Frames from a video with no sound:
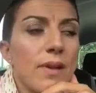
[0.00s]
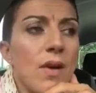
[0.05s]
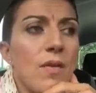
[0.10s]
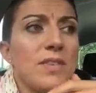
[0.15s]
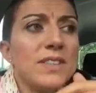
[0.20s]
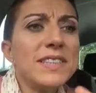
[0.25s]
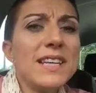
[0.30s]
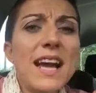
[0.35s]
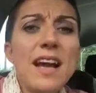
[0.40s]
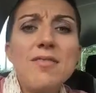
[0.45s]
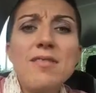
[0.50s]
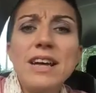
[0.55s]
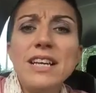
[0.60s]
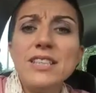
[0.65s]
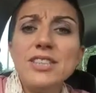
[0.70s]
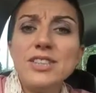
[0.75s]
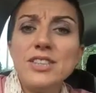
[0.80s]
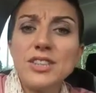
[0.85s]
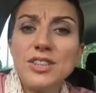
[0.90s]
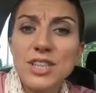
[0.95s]
Obviously, I
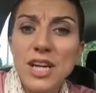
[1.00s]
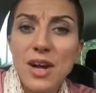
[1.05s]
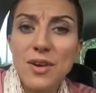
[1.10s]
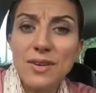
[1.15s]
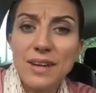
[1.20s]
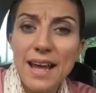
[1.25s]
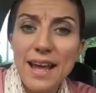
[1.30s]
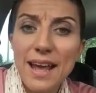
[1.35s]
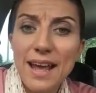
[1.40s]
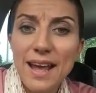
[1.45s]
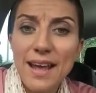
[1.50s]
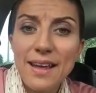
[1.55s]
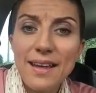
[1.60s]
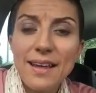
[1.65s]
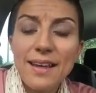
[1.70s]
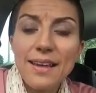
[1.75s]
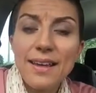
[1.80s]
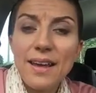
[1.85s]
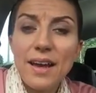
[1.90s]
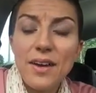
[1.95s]
arrange childcare,
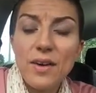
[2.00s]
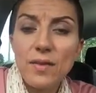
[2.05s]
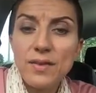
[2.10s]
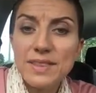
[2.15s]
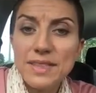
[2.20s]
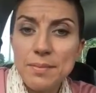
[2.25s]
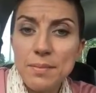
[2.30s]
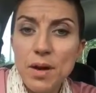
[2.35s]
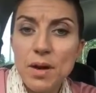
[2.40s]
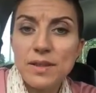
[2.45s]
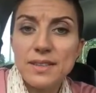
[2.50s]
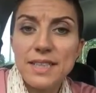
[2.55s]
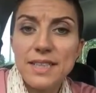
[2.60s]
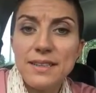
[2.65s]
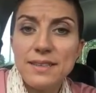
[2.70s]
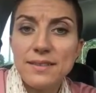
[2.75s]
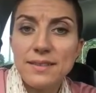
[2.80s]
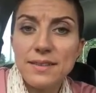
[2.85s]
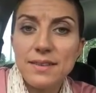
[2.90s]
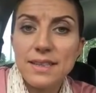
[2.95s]
and obviously
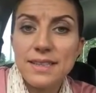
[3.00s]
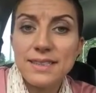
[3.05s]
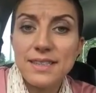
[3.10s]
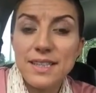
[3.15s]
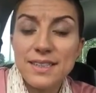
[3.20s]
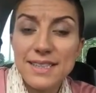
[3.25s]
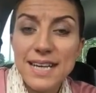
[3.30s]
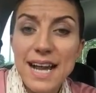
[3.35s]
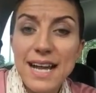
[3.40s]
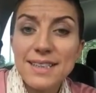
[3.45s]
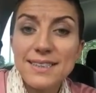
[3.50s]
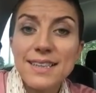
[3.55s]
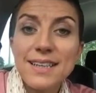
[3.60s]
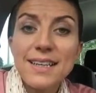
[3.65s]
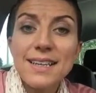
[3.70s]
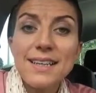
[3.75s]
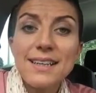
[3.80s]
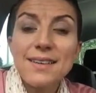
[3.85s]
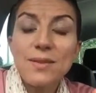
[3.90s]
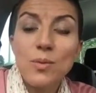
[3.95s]
Martin, as her dad,
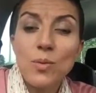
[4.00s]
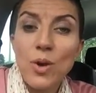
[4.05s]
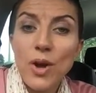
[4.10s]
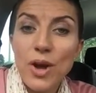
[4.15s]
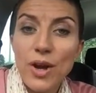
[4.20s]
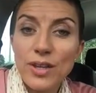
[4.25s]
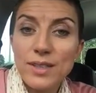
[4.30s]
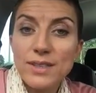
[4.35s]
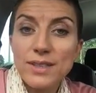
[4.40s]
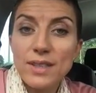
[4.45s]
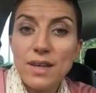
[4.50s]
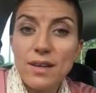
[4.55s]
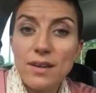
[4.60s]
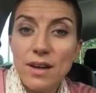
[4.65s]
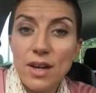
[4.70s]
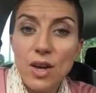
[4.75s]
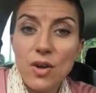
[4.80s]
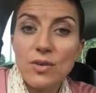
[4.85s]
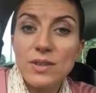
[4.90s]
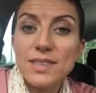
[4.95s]
works
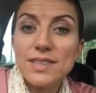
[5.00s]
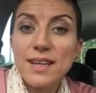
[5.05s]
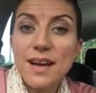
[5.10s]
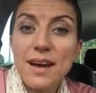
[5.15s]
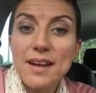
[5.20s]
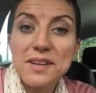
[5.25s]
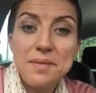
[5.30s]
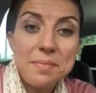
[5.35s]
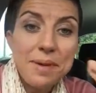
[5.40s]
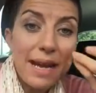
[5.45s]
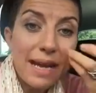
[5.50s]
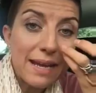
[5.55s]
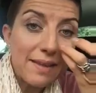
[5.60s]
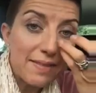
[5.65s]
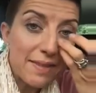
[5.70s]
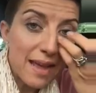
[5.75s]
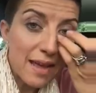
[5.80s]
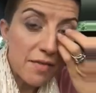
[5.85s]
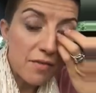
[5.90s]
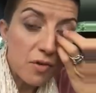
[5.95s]
alongside me
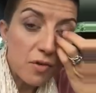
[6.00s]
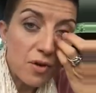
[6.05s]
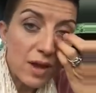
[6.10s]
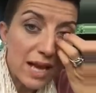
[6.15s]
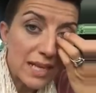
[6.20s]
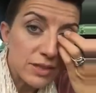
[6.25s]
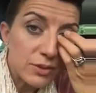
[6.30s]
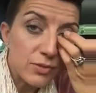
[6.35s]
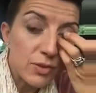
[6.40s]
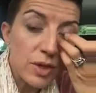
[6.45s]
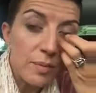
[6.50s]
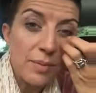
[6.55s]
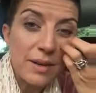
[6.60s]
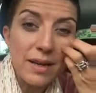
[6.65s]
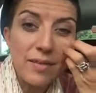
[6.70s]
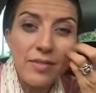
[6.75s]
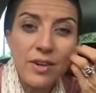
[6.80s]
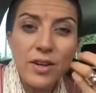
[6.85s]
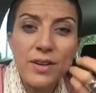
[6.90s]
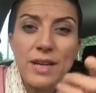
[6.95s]
and therefore has
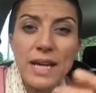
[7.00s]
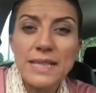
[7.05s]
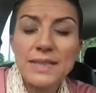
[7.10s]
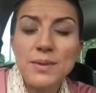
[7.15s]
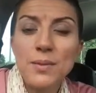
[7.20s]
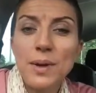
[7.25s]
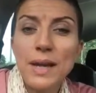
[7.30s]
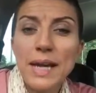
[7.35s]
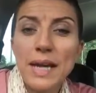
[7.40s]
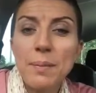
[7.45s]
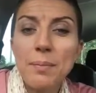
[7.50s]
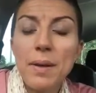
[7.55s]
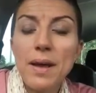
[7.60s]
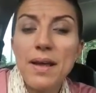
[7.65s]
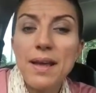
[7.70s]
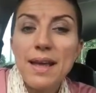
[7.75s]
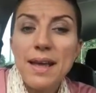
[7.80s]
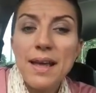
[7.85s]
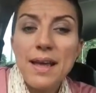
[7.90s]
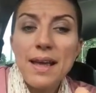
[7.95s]
Ruby a few days a week.
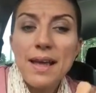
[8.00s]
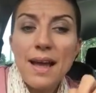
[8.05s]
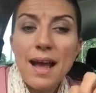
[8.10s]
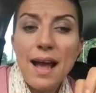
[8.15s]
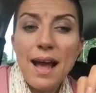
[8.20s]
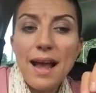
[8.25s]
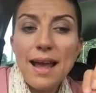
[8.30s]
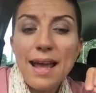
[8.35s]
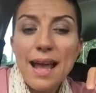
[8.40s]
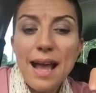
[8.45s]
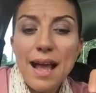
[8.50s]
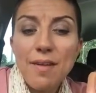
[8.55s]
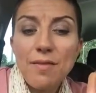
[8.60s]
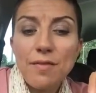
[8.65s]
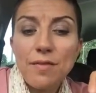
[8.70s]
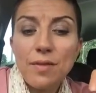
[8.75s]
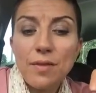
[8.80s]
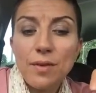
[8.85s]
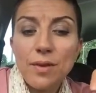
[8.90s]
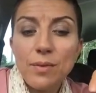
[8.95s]
But I
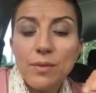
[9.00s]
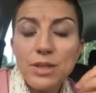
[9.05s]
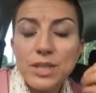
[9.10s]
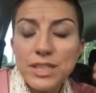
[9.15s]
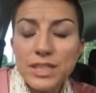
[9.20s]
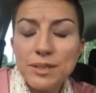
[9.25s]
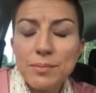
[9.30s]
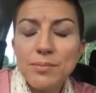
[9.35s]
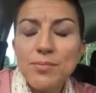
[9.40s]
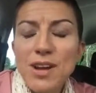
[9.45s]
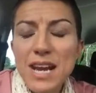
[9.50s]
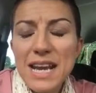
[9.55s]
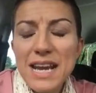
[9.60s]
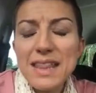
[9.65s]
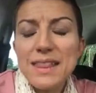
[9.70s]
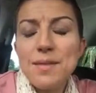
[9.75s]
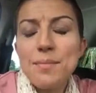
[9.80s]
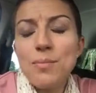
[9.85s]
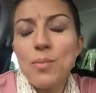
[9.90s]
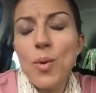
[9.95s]
have, which is
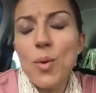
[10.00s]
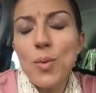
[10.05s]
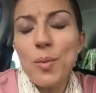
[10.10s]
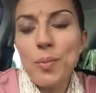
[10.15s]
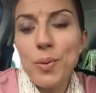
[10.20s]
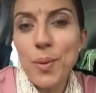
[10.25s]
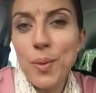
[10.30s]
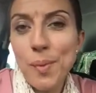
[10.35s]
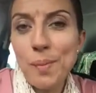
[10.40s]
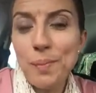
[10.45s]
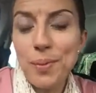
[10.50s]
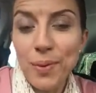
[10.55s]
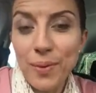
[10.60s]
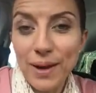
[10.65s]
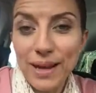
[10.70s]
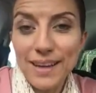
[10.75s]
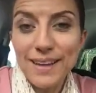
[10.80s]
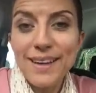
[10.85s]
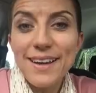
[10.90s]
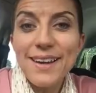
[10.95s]
really the more important
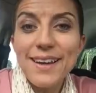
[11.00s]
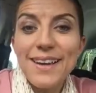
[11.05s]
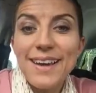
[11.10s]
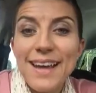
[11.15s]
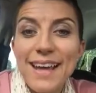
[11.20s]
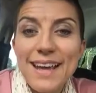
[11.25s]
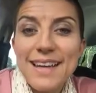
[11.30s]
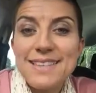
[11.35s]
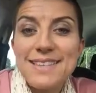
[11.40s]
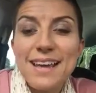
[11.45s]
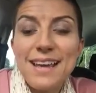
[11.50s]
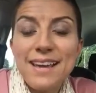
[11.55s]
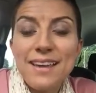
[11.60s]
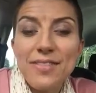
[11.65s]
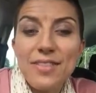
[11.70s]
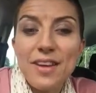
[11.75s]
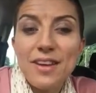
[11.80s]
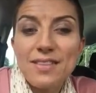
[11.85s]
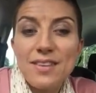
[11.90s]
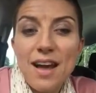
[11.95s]
point, is
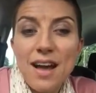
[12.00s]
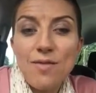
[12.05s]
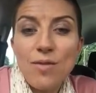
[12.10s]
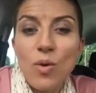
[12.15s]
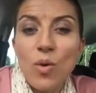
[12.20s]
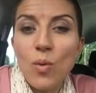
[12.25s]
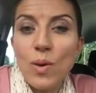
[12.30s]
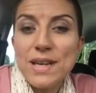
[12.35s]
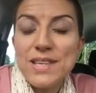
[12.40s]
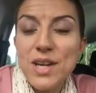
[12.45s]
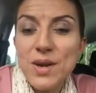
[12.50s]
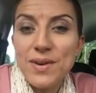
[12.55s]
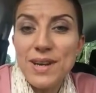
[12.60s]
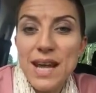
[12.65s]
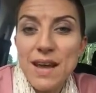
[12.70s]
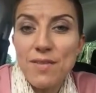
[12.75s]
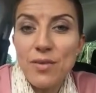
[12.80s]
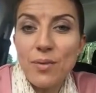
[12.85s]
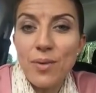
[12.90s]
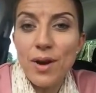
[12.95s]
that I've always
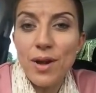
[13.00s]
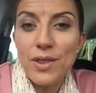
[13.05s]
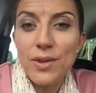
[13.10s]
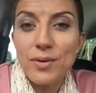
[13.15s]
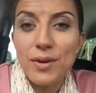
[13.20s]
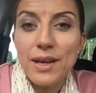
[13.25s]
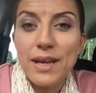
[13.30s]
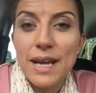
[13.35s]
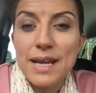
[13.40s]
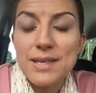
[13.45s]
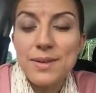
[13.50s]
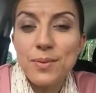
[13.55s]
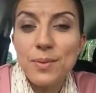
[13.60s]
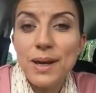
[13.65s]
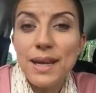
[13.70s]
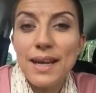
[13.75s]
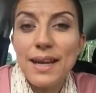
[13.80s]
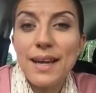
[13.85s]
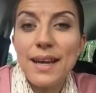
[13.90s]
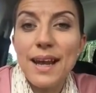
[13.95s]
only ever worked 3 days a
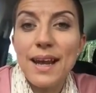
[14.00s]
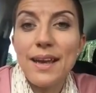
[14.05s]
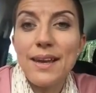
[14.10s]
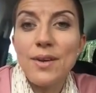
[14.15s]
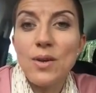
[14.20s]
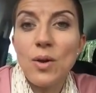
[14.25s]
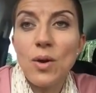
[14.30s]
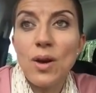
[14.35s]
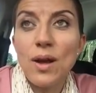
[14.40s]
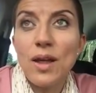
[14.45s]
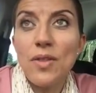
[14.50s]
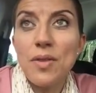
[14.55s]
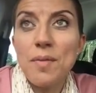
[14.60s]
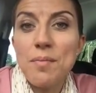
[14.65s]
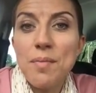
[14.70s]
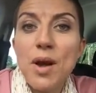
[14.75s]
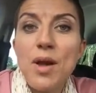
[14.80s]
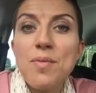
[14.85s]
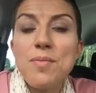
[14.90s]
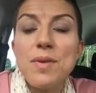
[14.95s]
week. And at the
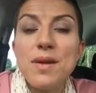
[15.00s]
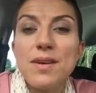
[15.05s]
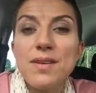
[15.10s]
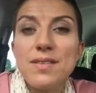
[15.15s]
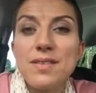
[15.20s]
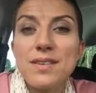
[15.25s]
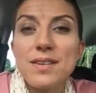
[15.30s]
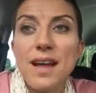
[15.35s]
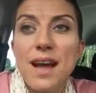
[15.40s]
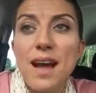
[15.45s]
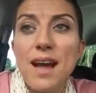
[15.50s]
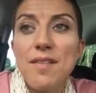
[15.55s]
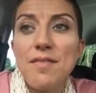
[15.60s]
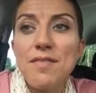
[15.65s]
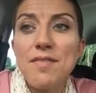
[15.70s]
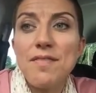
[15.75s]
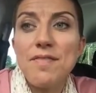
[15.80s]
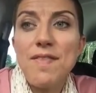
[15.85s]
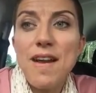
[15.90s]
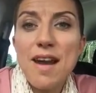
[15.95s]
moment, I
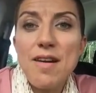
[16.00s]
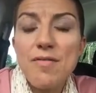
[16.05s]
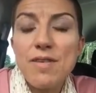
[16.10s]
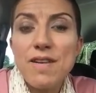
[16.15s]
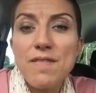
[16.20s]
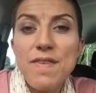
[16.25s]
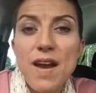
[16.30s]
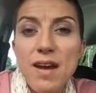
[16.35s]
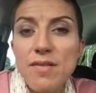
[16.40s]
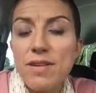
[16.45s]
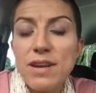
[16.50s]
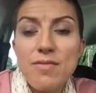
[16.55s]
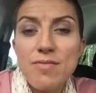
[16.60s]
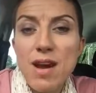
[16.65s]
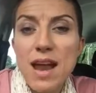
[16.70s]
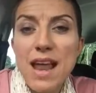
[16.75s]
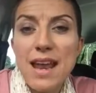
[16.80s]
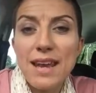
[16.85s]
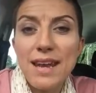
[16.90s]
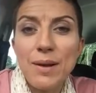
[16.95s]
very, very
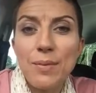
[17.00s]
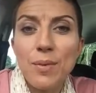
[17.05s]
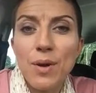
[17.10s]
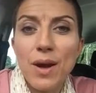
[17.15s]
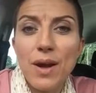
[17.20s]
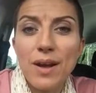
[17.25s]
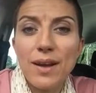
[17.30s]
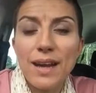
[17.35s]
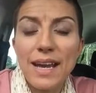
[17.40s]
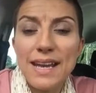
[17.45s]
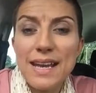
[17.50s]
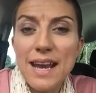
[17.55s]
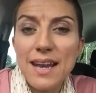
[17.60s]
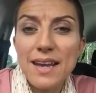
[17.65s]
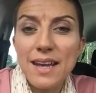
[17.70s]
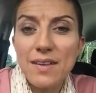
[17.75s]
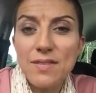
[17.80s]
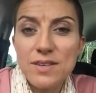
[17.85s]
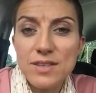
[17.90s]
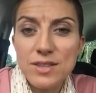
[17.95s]
rarely work in
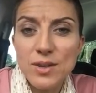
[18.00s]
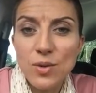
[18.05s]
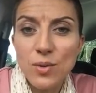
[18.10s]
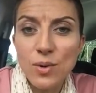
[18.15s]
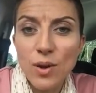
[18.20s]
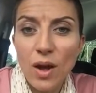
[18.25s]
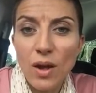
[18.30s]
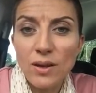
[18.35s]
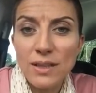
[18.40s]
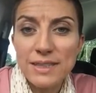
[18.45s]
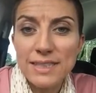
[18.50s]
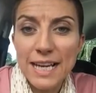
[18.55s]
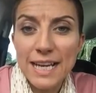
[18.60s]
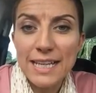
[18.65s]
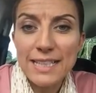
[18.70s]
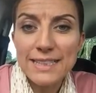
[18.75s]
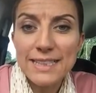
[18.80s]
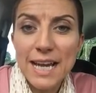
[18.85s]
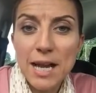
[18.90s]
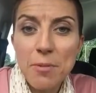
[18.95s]
any of the school
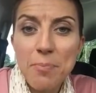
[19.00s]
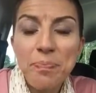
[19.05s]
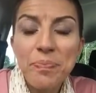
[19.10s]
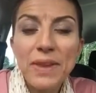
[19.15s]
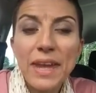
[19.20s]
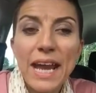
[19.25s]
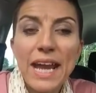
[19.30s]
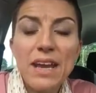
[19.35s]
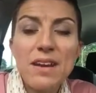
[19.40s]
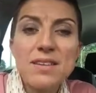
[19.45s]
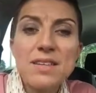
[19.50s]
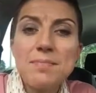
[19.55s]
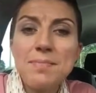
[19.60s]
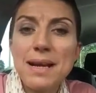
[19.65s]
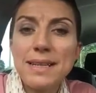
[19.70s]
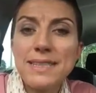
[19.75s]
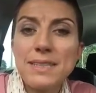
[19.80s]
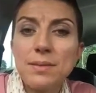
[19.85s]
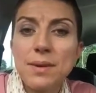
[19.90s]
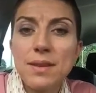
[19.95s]
holidays. Now, it doesn't
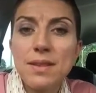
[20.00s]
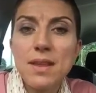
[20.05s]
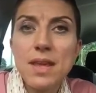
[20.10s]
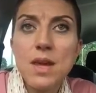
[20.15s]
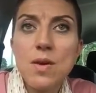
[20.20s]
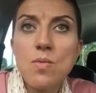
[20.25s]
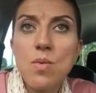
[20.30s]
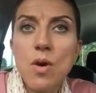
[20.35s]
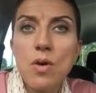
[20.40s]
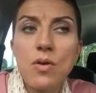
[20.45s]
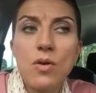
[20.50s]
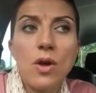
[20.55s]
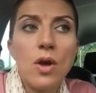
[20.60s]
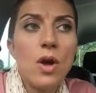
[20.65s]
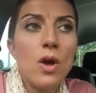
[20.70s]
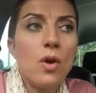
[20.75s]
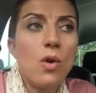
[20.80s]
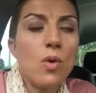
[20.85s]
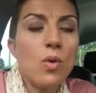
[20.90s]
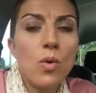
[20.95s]
matter whether you want
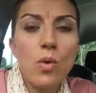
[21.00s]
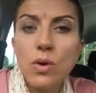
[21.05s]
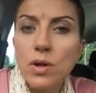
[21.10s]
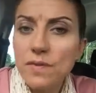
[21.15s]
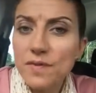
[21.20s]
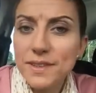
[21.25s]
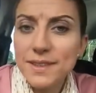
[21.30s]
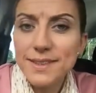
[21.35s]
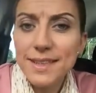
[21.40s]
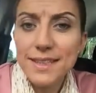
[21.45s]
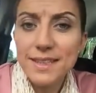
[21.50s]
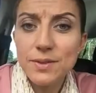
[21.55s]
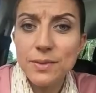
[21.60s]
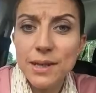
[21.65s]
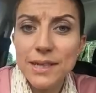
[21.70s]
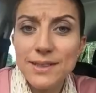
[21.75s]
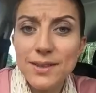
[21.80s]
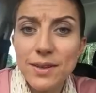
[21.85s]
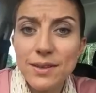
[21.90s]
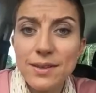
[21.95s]
all of the 6
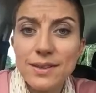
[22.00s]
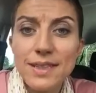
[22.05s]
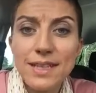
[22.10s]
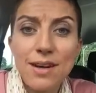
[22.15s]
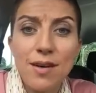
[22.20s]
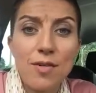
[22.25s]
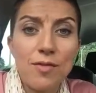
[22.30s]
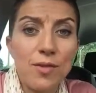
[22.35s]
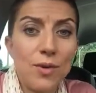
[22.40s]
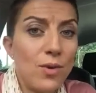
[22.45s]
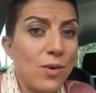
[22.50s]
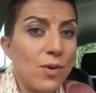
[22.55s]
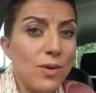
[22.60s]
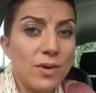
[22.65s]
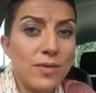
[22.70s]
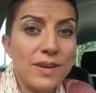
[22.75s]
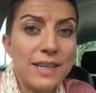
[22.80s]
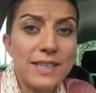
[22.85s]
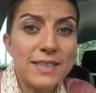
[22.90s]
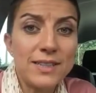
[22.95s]
weeks holiday off,
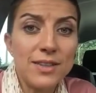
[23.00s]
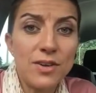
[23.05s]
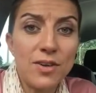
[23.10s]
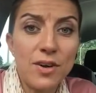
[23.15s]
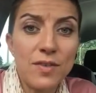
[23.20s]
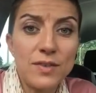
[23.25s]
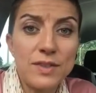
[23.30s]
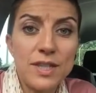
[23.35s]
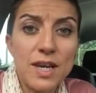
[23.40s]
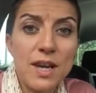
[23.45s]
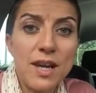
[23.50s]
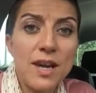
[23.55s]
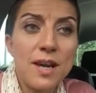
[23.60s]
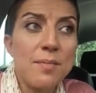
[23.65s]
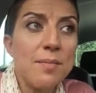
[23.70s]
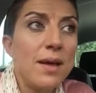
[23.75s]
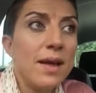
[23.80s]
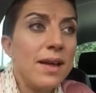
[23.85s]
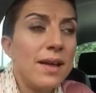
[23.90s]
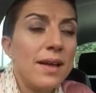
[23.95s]
all of Easter half
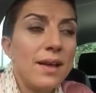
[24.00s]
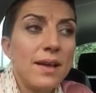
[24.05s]
term,